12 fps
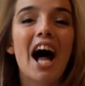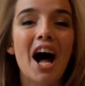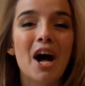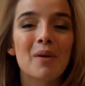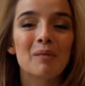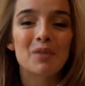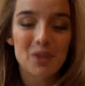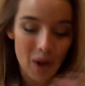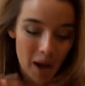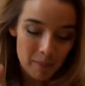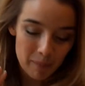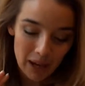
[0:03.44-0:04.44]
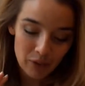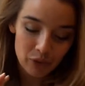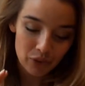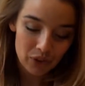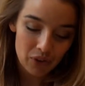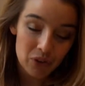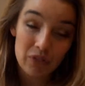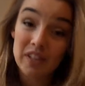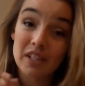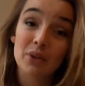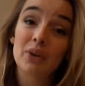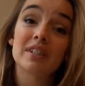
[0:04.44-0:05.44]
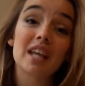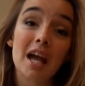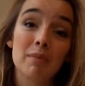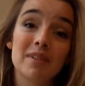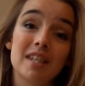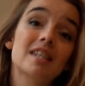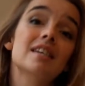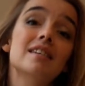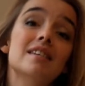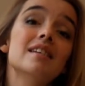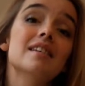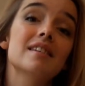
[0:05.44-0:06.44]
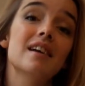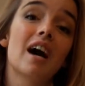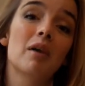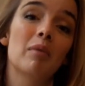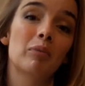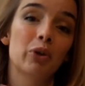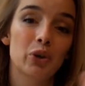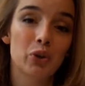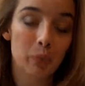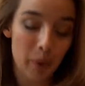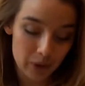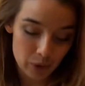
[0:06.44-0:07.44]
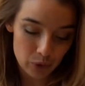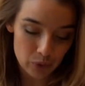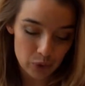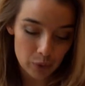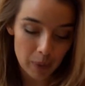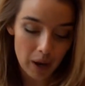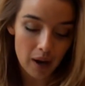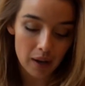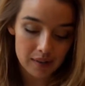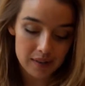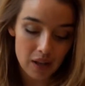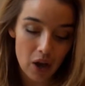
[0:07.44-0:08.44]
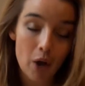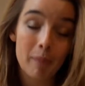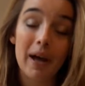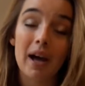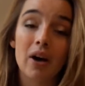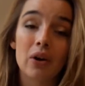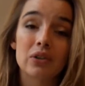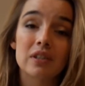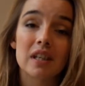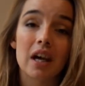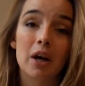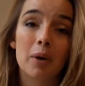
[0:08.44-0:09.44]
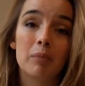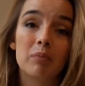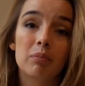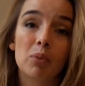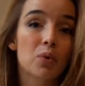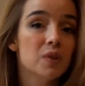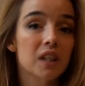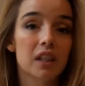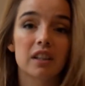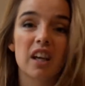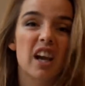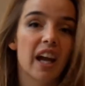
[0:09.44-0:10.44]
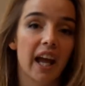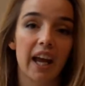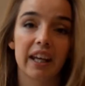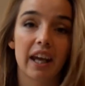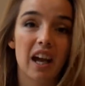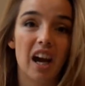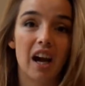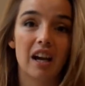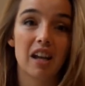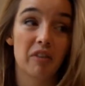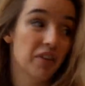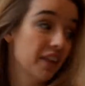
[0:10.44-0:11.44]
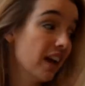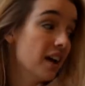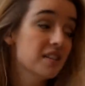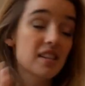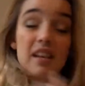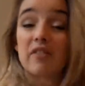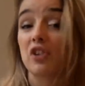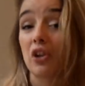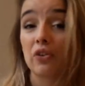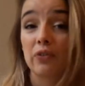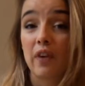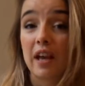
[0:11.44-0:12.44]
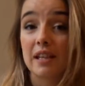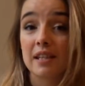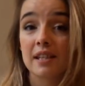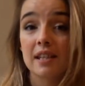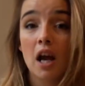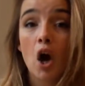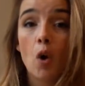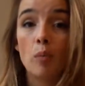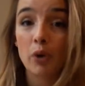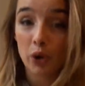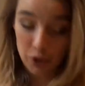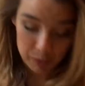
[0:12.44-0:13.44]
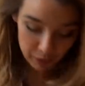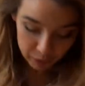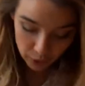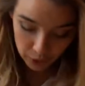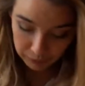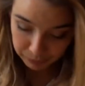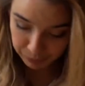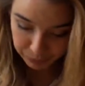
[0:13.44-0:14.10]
So I'm back for the video on the empties. This time I'm going to do the part about more skincare, hair care and everything else, as I've done the face products before.